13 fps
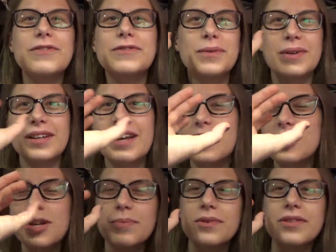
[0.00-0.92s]
If you want to
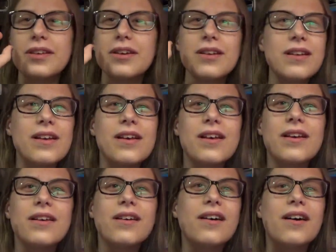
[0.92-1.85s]
catch up with the
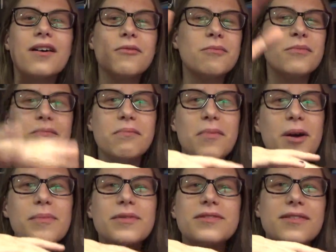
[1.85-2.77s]

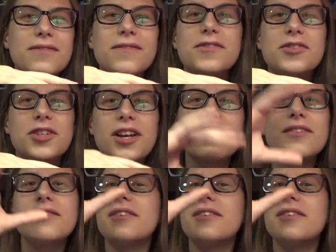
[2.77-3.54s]
members of this channel,